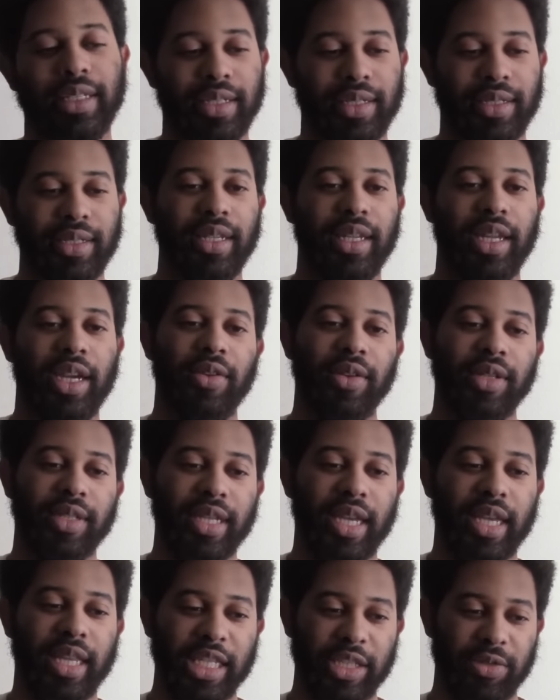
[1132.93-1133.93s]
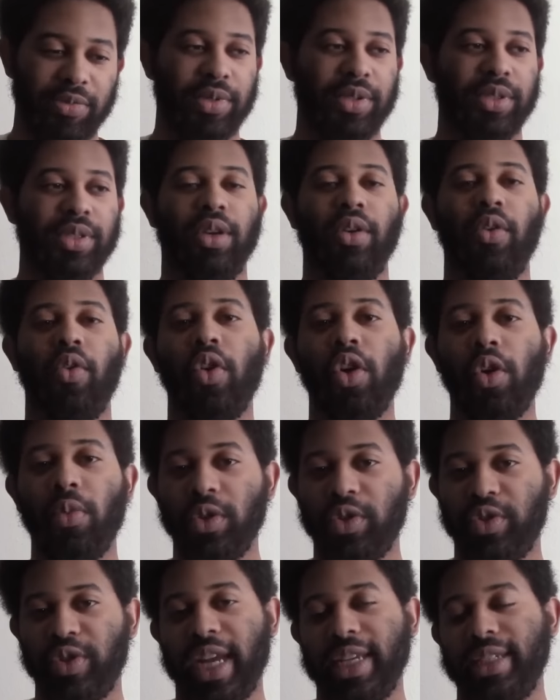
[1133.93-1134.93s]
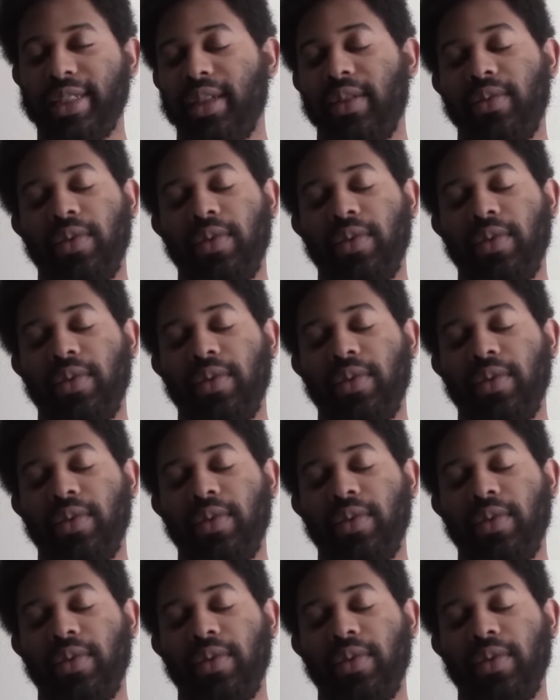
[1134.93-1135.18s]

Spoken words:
to sit here and say this was a horrible tragic.